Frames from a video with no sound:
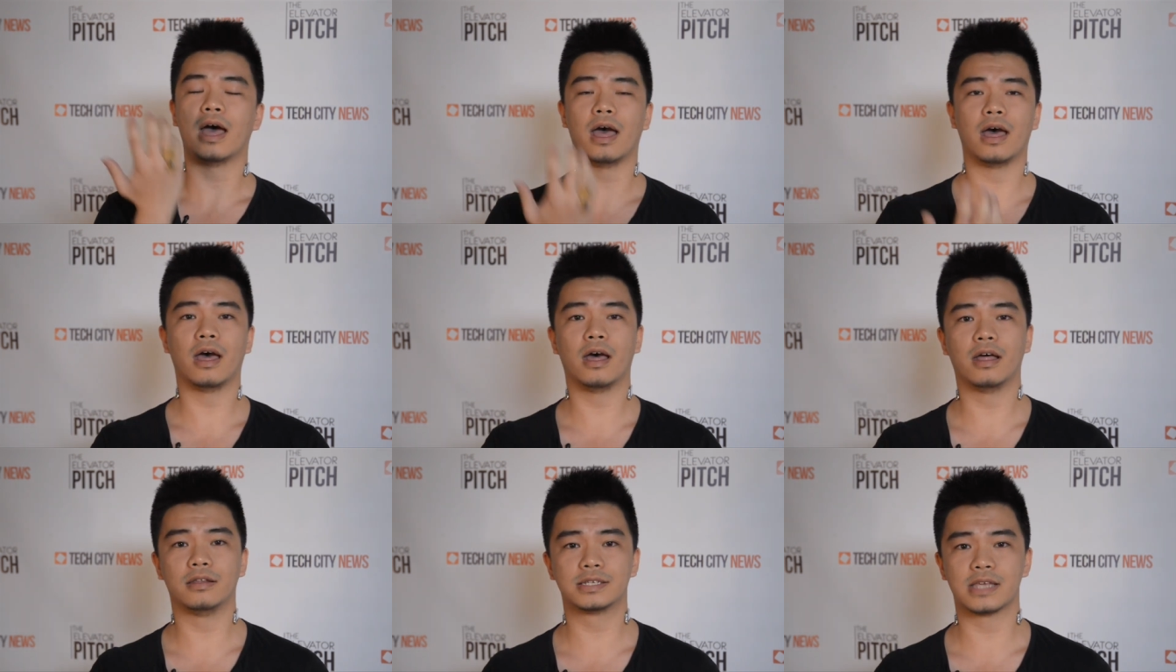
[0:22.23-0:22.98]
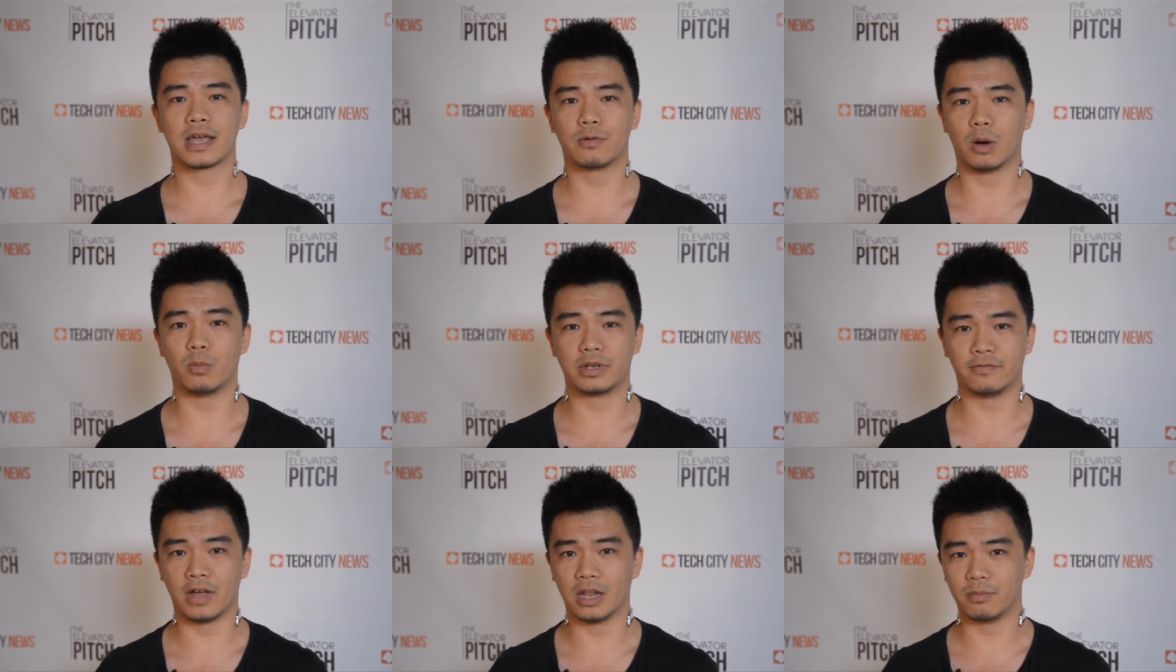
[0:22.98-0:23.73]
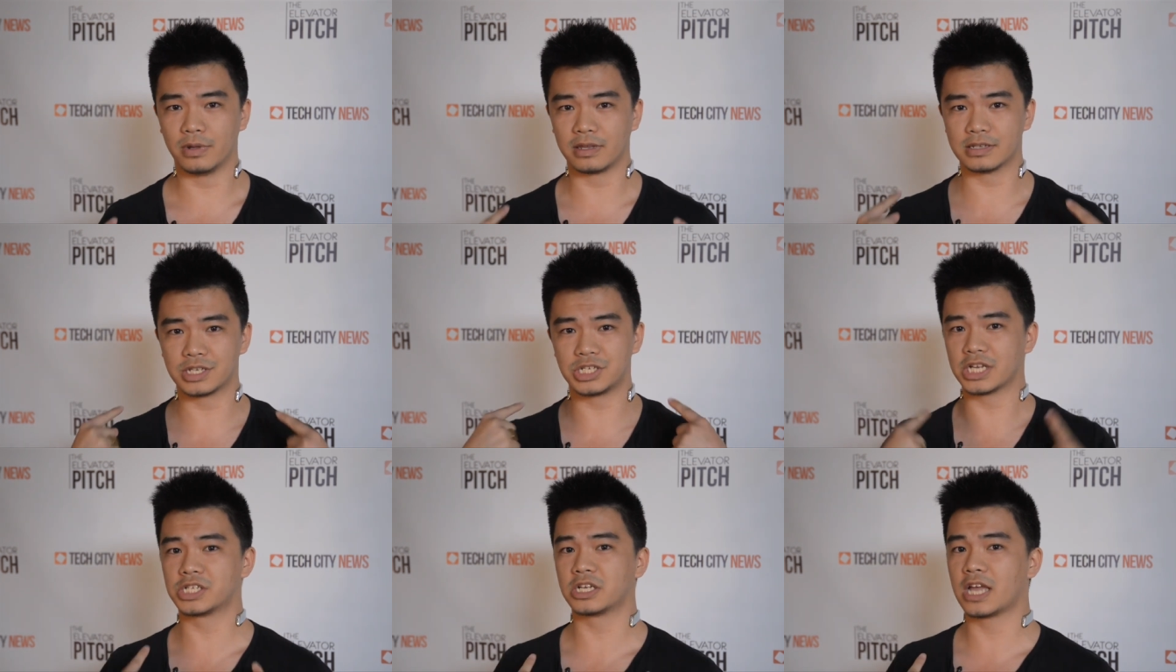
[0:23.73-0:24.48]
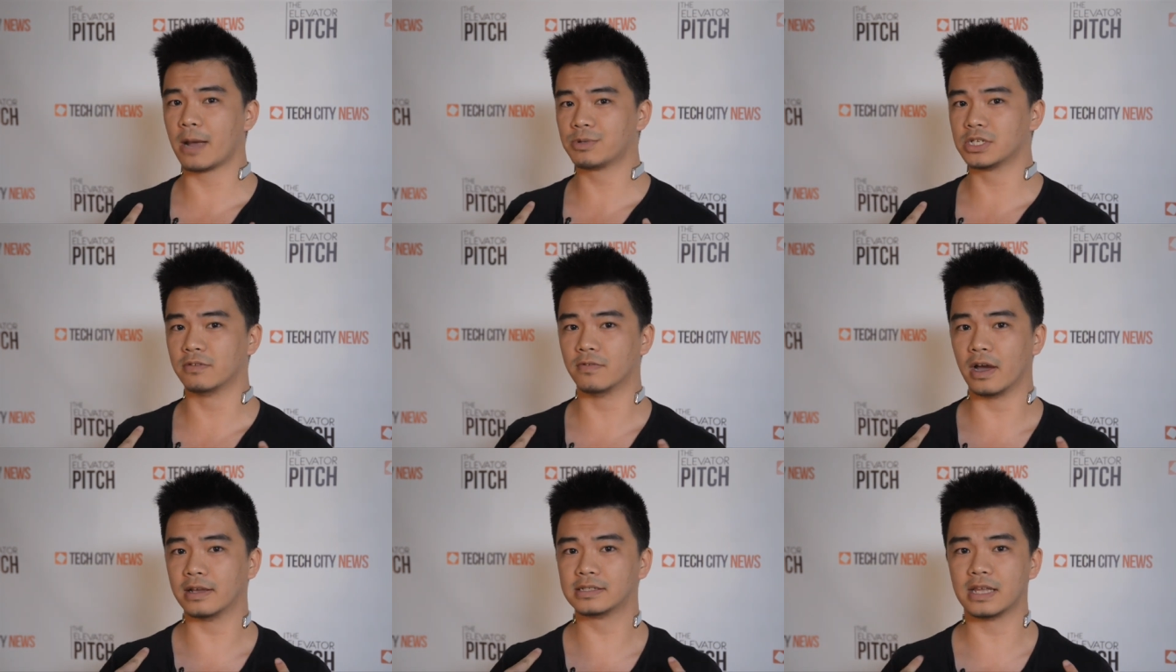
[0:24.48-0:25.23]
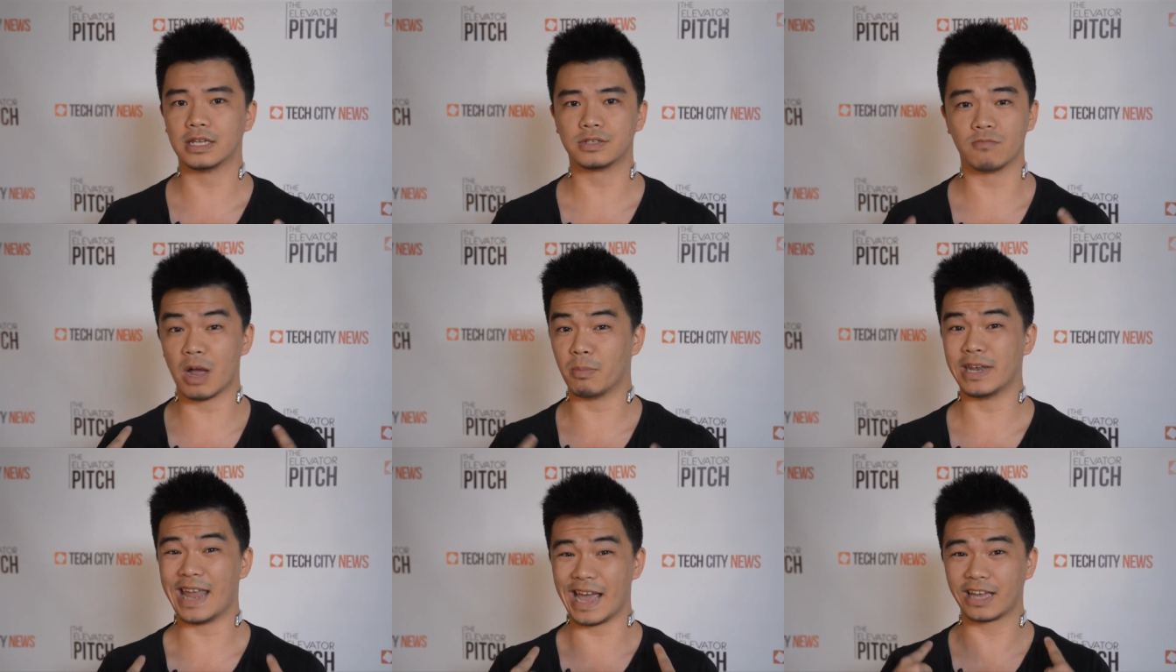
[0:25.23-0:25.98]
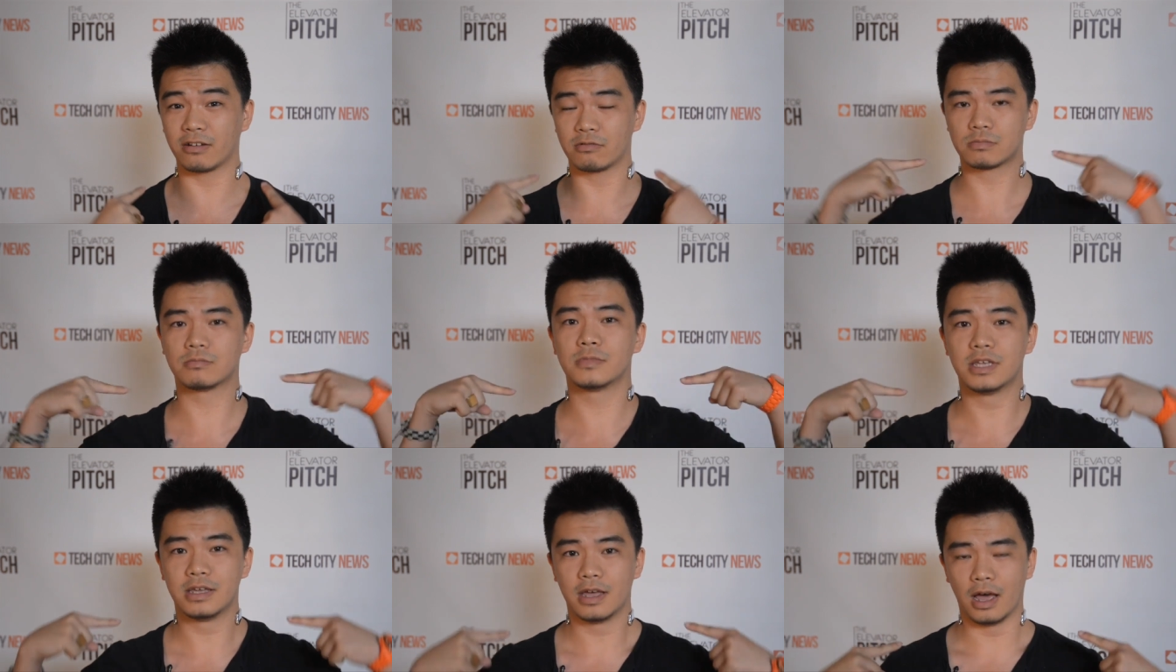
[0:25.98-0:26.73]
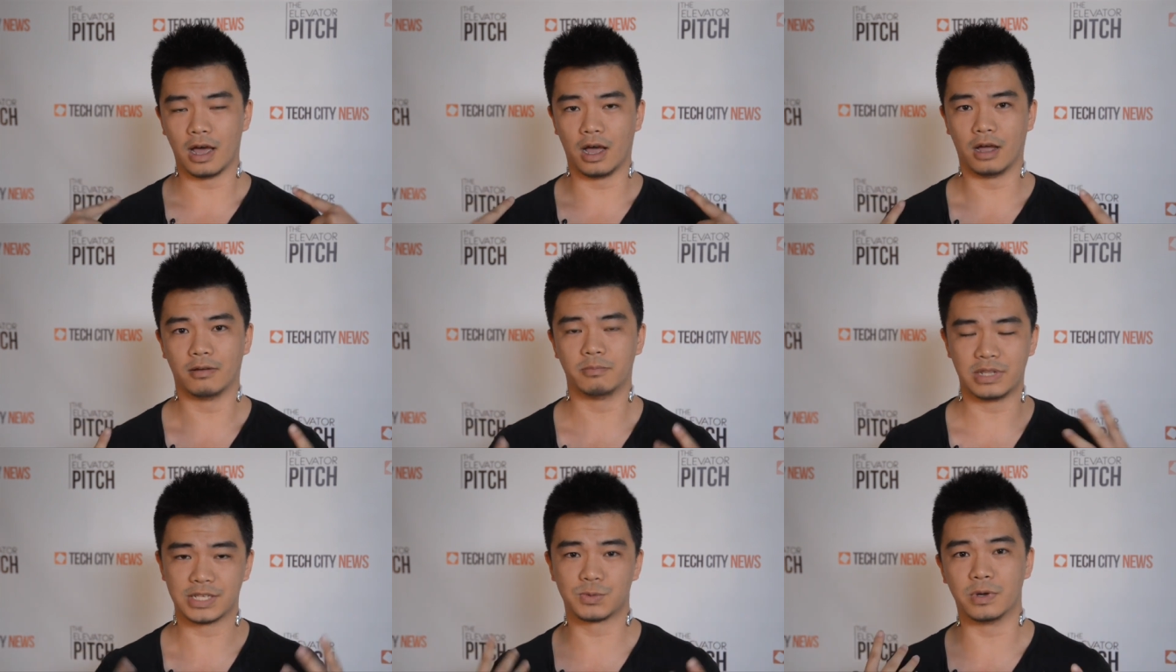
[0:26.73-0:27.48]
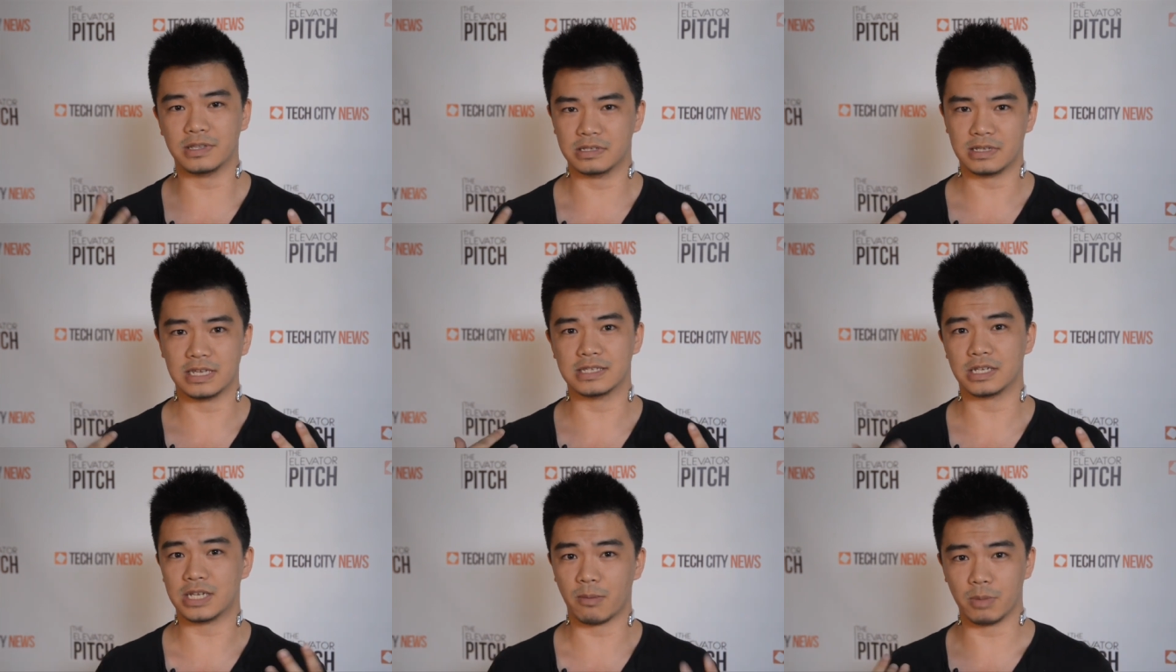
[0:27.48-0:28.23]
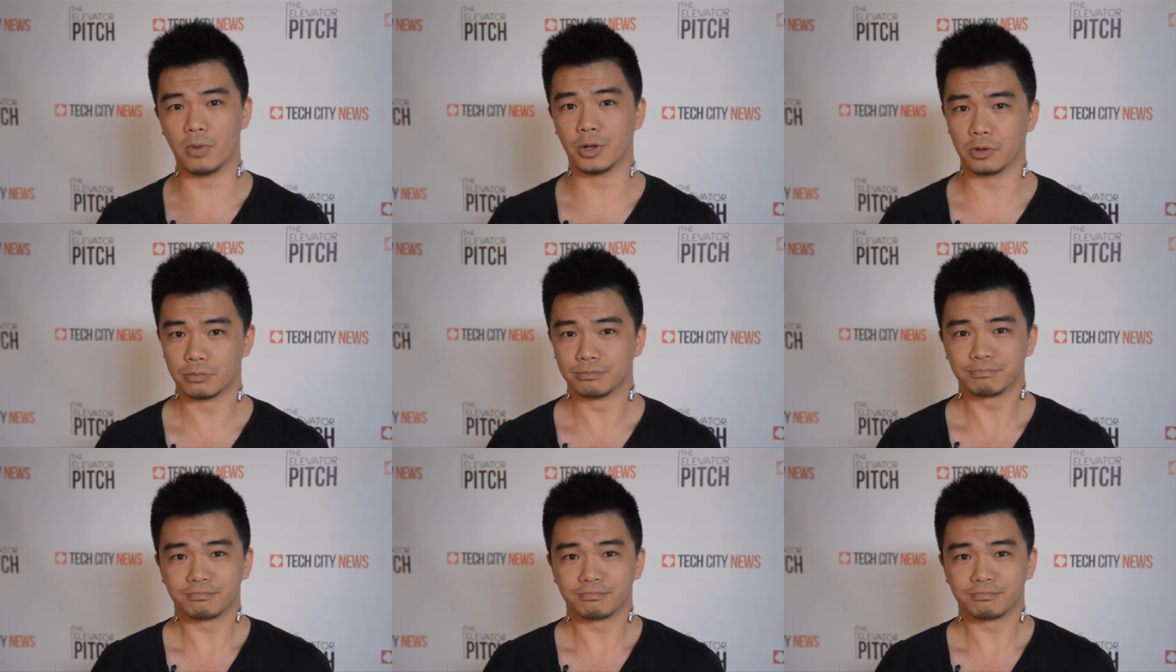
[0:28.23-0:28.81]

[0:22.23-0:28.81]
And the second one we're developing is a gesture capture device that's around my neck. This one is a dummy model.